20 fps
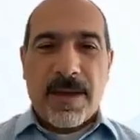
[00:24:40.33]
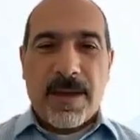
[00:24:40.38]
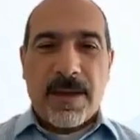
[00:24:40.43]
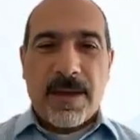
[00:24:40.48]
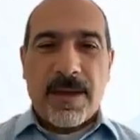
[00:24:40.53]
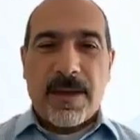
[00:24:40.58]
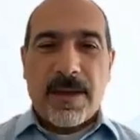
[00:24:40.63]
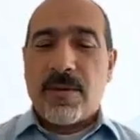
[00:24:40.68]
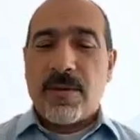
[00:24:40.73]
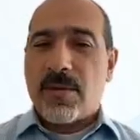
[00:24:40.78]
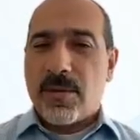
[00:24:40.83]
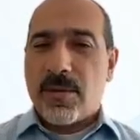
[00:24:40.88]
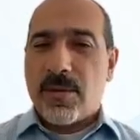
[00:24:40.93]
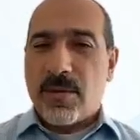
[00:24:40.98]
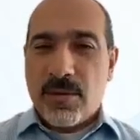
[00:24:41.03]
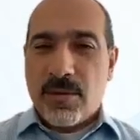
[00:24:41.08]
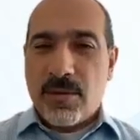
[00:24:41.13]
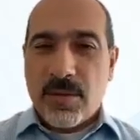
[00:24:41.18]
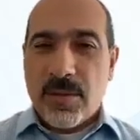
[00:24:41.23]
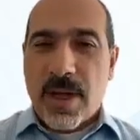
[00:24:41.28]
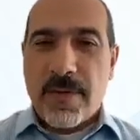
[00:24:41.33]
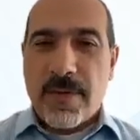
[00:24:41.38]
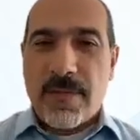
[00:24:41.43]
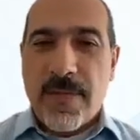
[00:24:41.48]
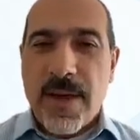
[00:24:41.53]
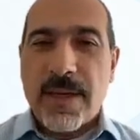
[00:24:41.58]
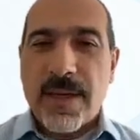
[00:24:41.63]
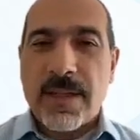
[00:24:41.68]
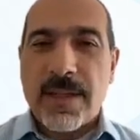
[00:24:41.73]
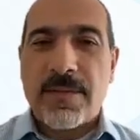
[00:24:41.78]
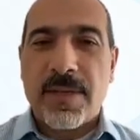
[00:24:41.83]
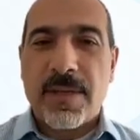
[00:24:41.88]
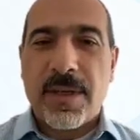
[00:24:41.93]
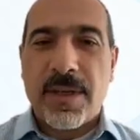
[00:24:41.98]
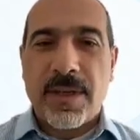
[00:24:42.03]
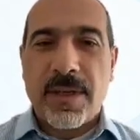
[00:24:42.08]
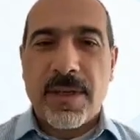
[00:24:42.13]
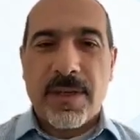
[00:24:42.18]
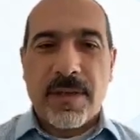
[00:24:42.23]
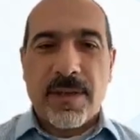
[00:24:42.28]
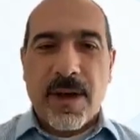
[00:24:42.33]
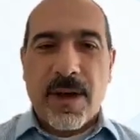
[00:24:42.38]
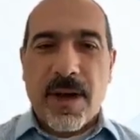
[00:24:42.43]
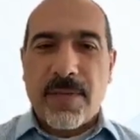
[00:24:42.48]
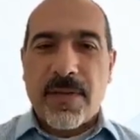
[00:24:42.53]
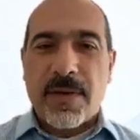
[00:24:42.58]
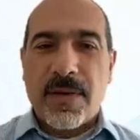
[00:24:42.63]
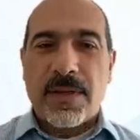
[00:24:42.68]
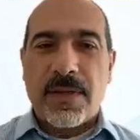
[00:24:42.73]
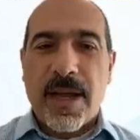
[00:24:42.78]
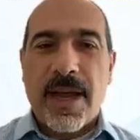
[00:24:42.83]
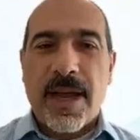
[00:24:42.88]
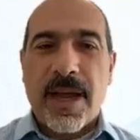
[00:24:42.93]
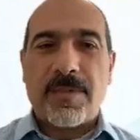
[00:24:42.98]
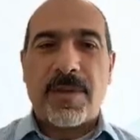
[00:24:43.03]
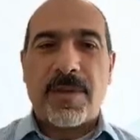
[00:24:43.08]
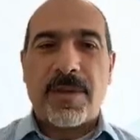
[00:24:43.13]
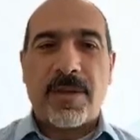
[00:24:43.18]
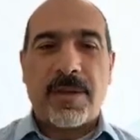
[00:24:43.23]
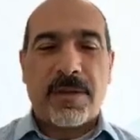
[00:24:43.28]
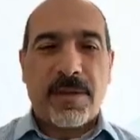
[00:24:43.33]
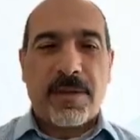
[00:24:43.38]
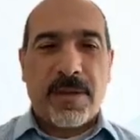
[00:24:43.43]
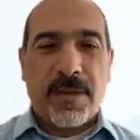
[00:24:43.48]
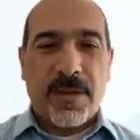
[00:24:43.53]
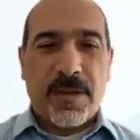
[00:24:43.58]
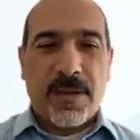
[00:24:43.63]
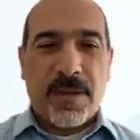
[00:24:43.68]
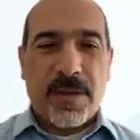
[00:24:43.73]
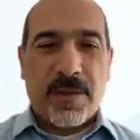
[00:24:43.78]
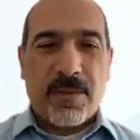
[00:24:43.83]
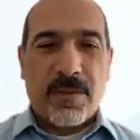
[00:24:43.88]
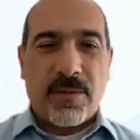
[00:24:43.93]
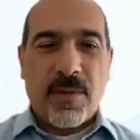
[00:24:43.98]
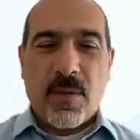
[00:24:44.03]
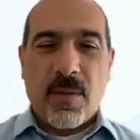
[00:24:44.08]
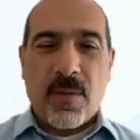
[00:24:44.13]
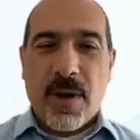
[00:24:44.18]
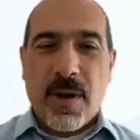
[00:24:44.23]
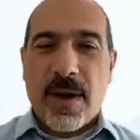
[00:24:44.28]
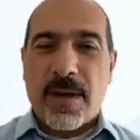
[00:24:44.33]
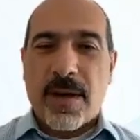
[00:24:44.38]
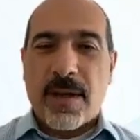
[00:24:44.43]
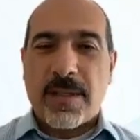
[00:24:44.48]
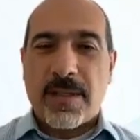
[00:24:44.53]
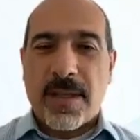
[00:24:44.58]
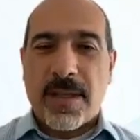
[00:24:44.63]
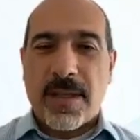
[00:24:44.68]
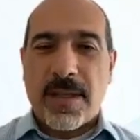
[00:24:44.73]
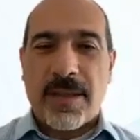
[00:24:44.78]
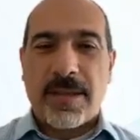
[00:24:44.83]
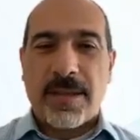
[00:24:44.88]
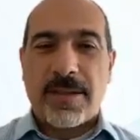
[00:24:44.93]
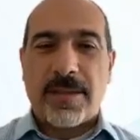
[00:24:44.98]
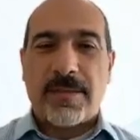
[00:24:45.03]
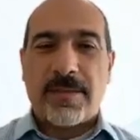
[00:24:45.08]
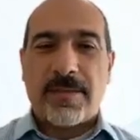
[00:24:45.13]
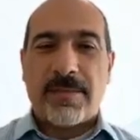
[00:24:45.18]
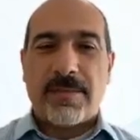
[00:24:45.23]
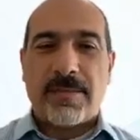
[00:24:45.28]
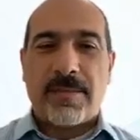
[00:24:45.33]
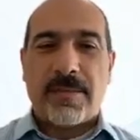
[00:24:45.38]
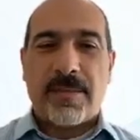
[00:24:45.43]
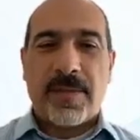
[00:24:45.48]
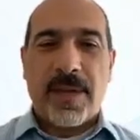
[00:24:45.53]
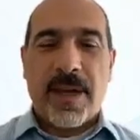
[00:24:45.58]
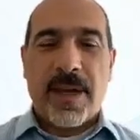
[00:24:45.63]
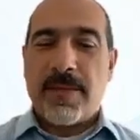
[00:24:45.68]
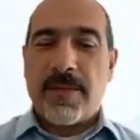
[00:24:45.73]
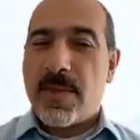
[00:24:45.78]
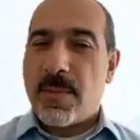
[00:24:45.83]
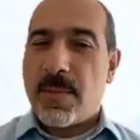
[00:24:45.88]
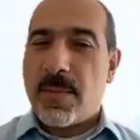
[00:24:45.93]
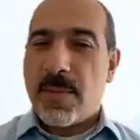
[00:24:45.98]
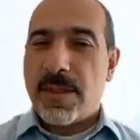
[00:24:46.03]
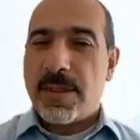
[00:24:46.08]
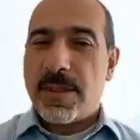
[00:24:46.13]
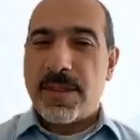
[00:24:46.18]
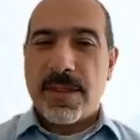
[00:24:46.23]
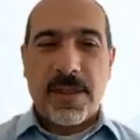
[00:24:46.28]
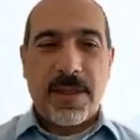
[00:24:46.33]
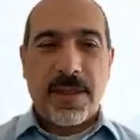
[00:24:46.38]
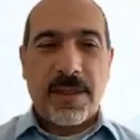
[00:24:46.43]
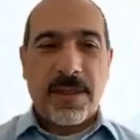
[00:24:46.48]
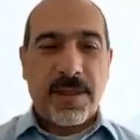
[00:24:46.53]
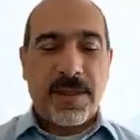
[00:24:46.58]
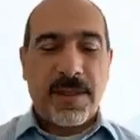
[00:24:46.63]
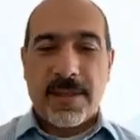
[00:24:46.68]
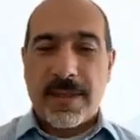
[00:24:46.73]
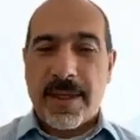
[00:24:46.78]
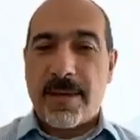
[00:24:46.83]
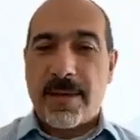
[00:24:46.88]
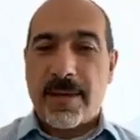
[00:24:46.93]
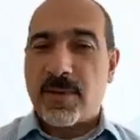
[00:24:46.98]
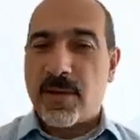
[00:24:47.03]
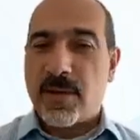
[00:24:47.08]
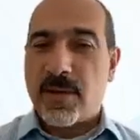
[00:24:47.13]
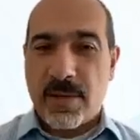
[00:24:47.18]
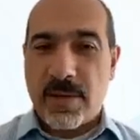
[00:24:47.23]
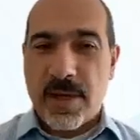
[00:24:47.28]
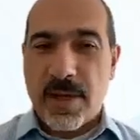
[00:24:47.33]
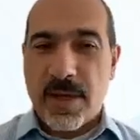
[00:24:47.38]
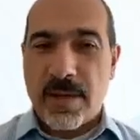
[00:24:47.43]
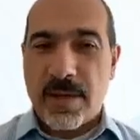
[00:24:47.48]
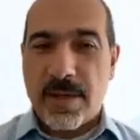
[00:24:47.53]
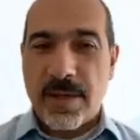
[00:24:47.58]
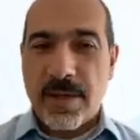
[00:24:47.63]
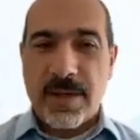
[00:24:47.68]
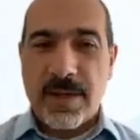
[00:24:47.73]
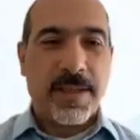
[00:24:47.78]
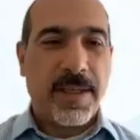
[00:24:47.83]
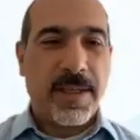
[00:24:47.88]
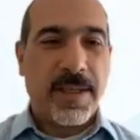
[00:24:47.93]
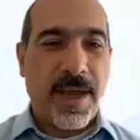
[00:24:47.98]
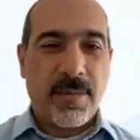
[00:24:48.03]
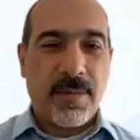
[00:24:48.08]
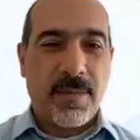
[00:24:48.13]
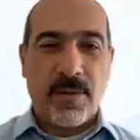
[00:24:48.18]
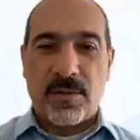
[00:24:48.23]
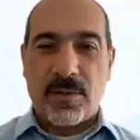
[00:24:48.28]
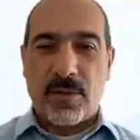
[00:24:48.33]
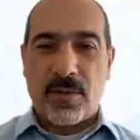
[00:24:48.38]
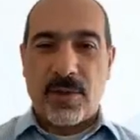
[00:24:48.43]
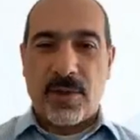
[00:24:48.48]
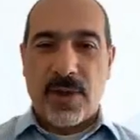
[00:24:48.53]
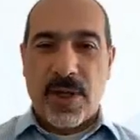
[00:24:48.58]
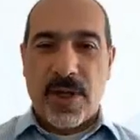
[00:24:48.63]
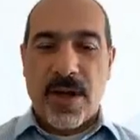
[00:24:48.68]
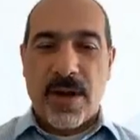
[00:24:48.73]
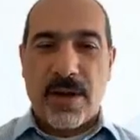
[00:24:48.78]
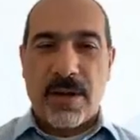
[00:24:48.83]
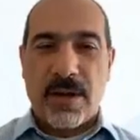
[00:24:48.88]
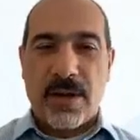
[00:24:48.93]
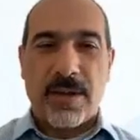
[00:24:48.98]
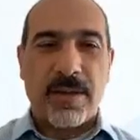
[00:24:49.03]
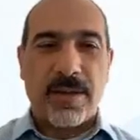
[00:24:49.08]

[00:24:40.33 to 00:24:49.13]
In order to do that effectively, oftentimes it requires that everybody seeing the same screen and is able to share